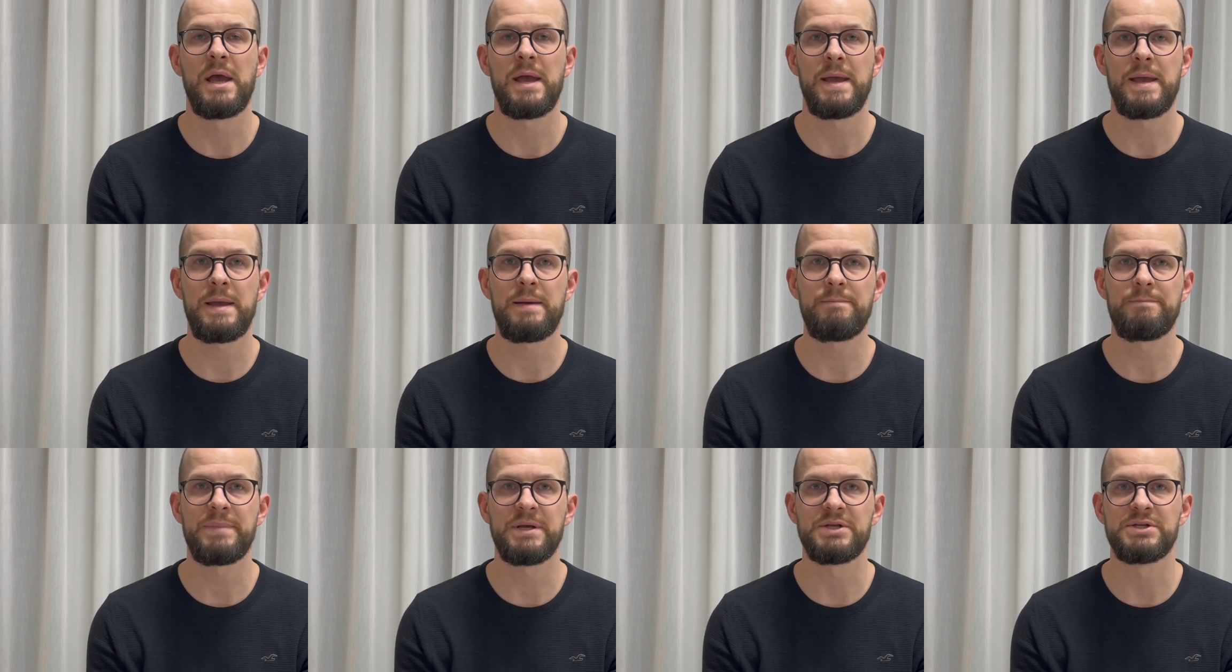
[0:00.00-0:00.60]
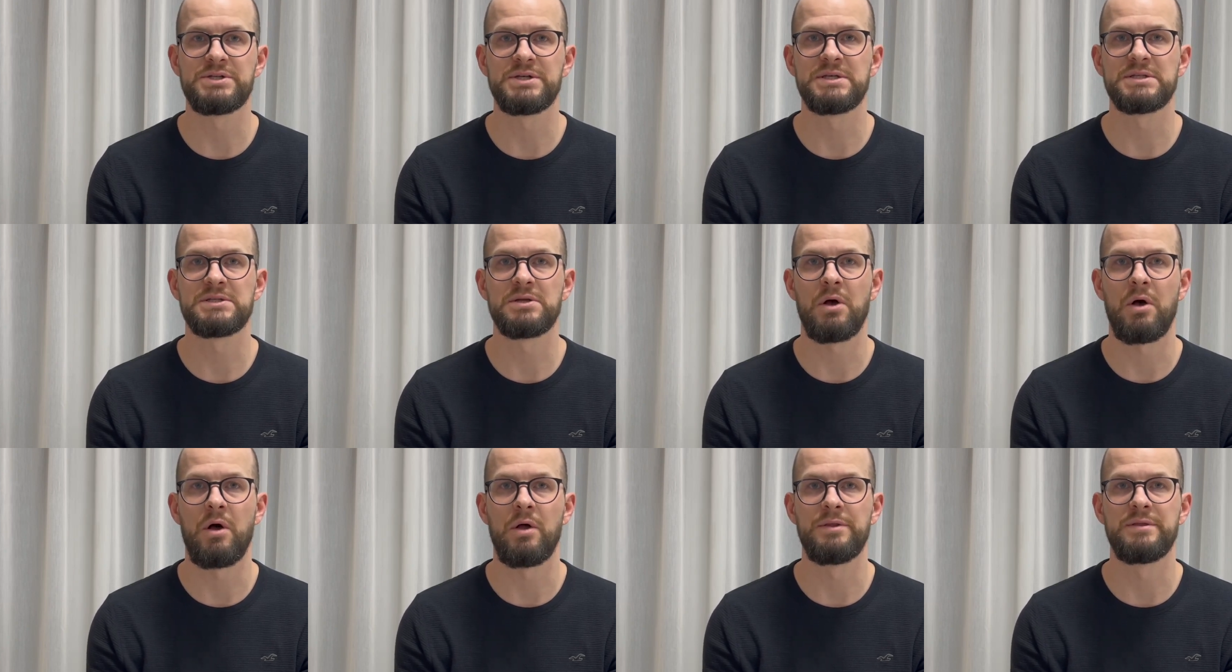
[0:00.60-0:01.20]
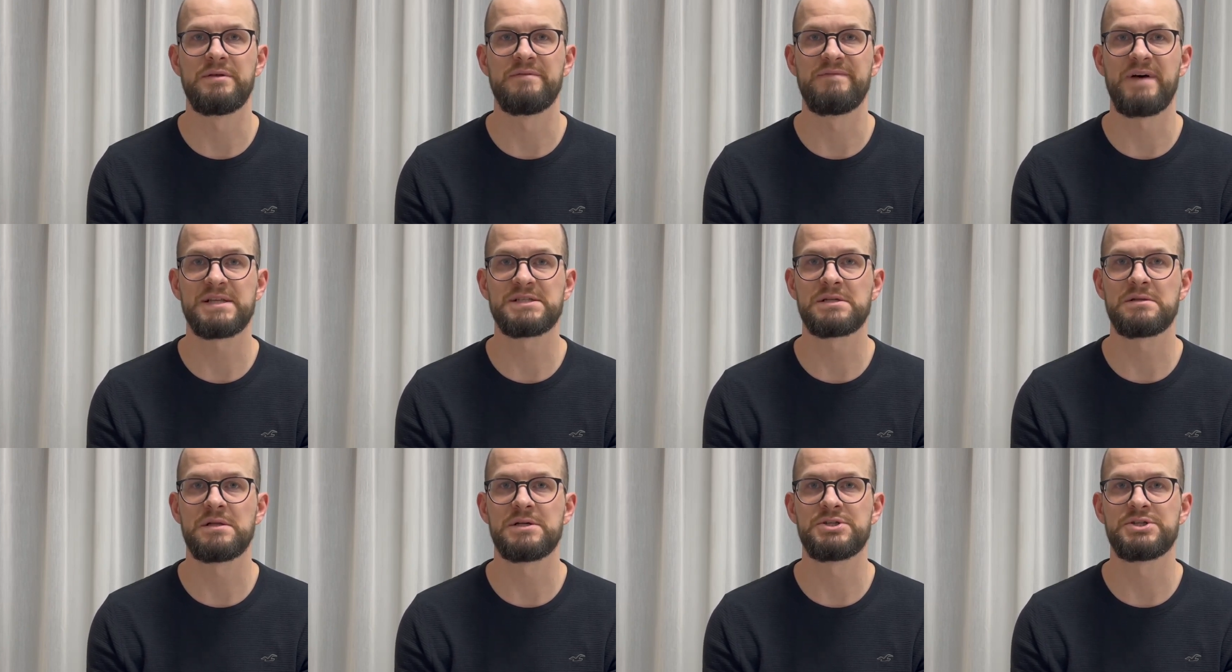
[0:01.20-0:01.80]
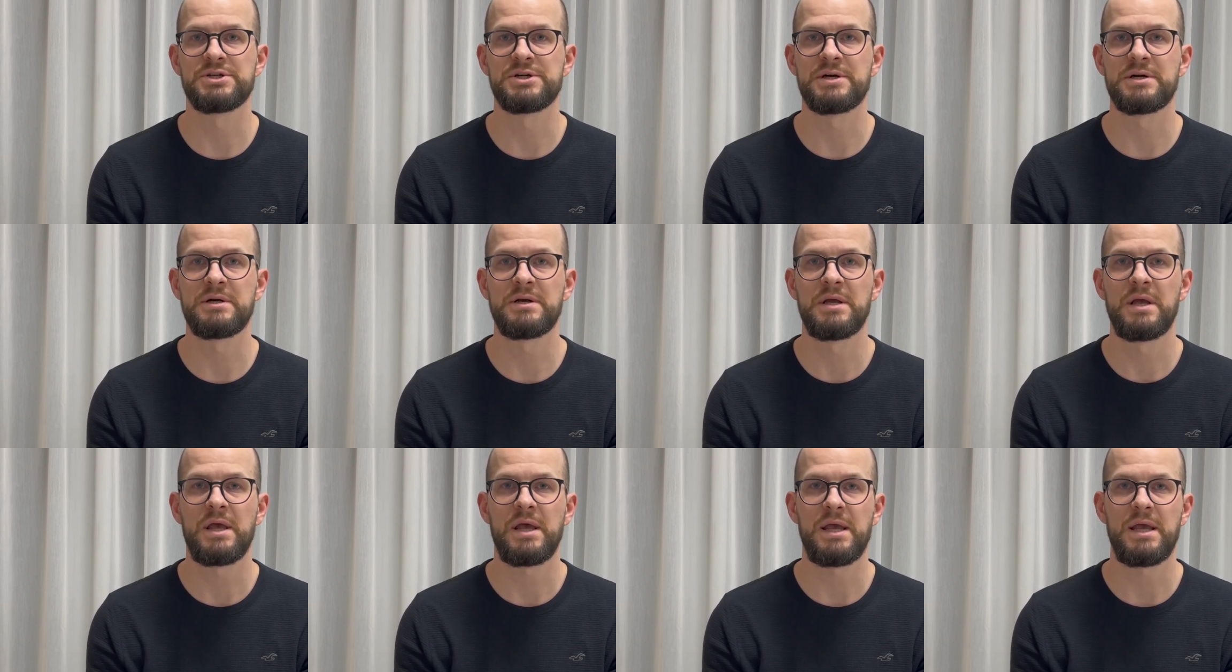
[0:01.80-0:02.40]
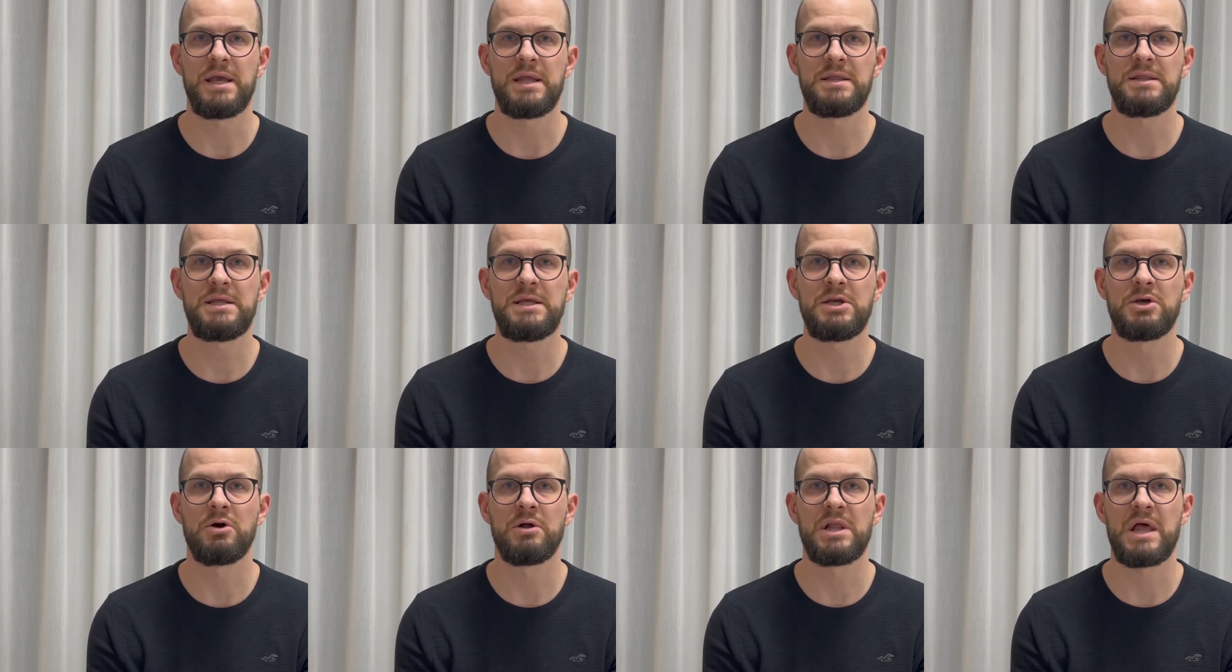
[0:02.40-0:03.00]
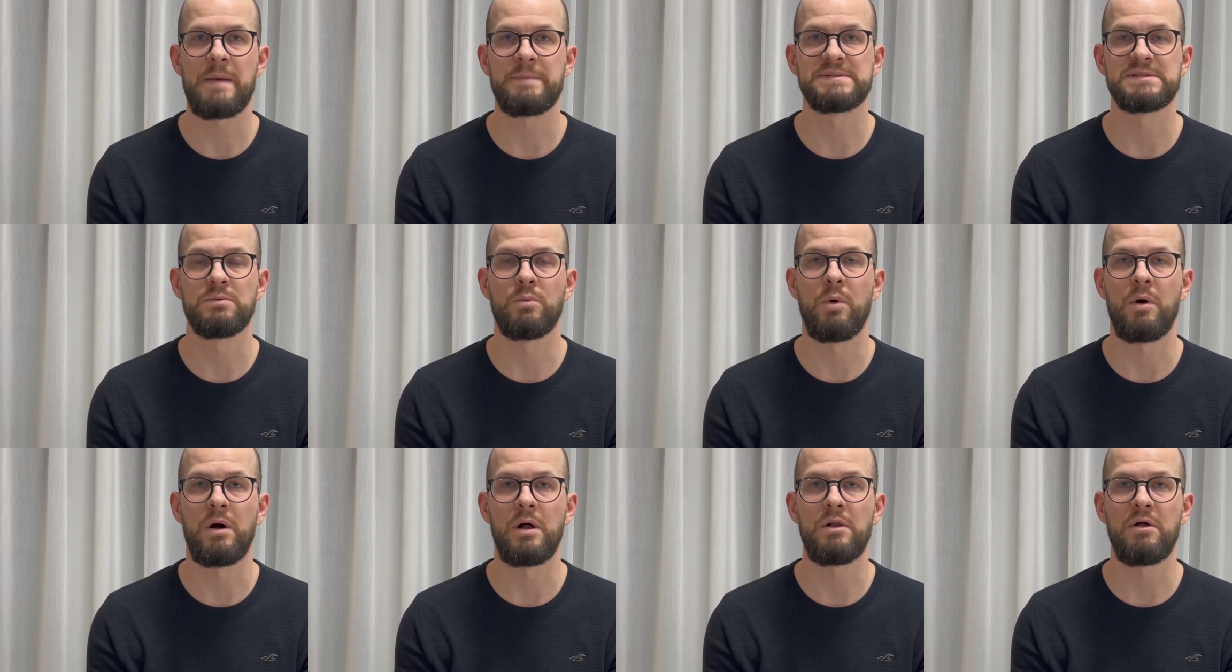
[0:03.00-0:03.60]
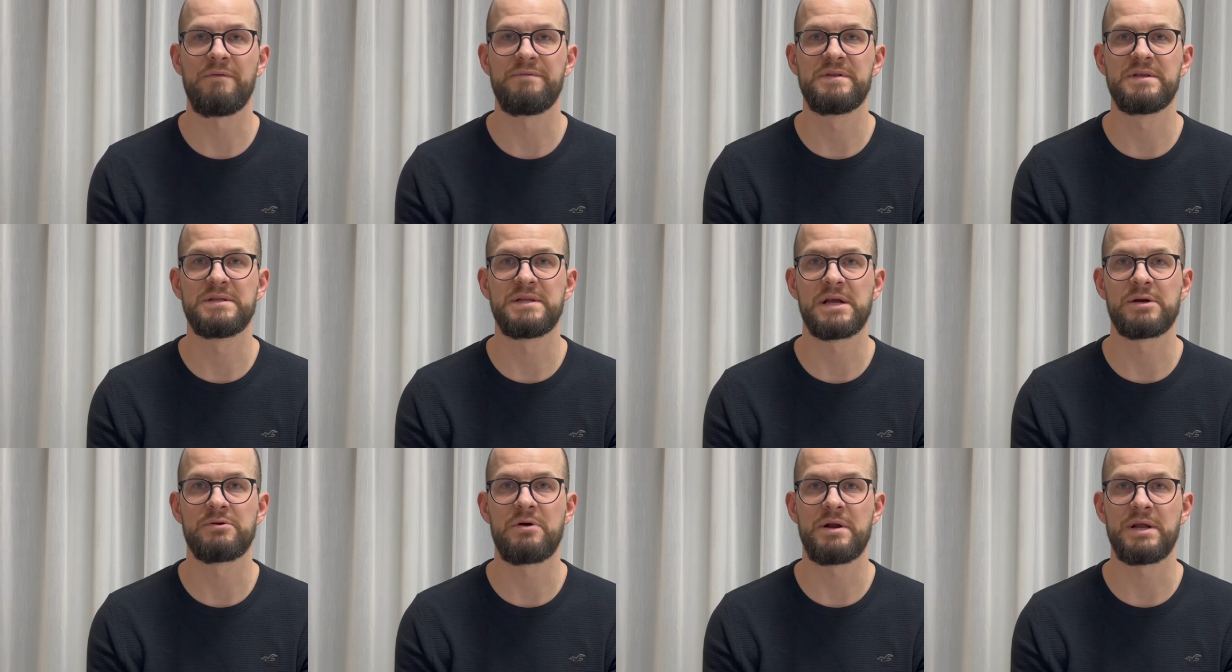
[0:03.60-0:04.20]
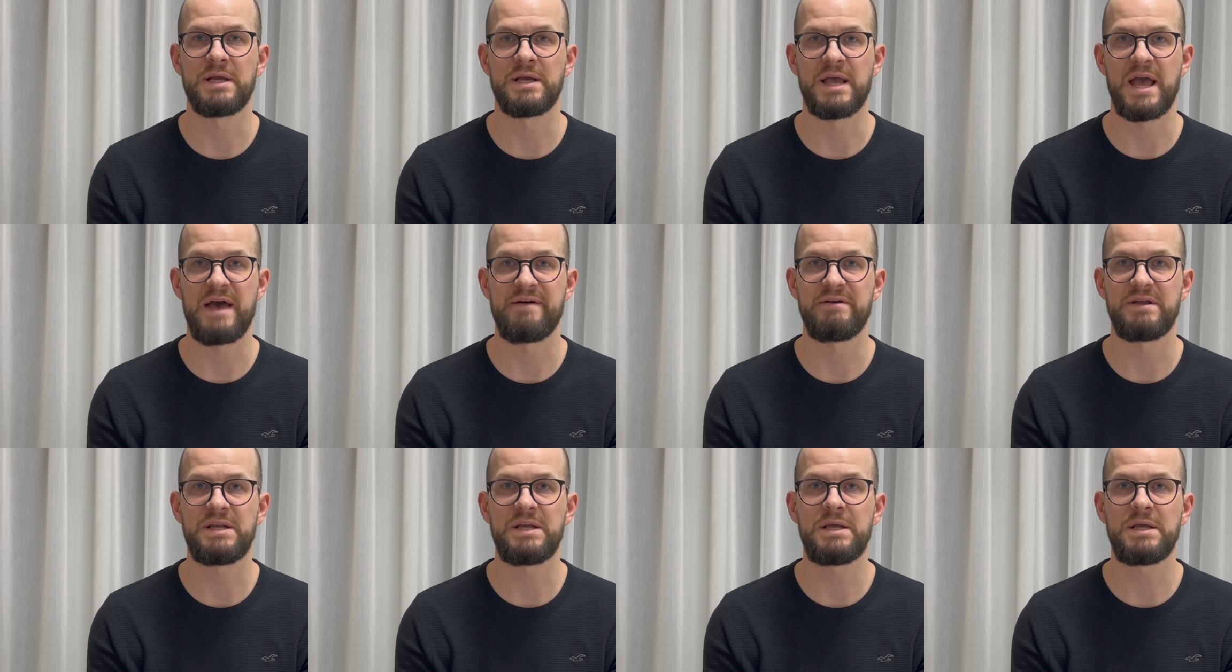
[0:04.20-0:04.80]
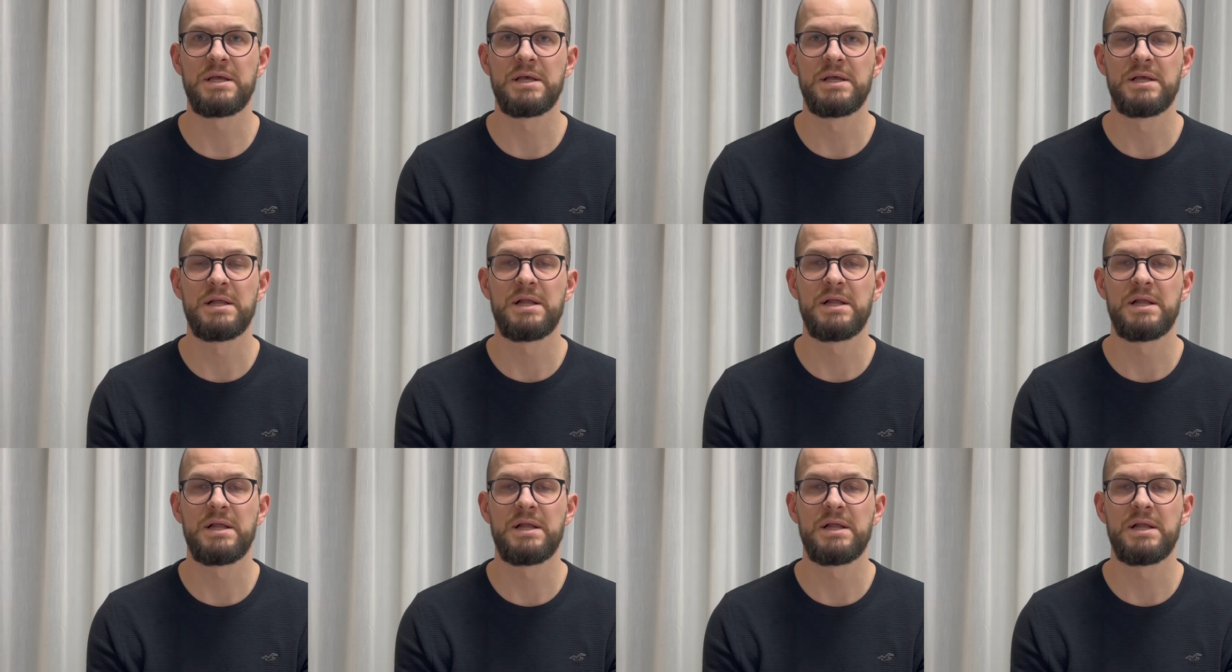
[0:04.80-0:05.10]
impinges on the vasculature in the collapsed wall of the necrotic cavity,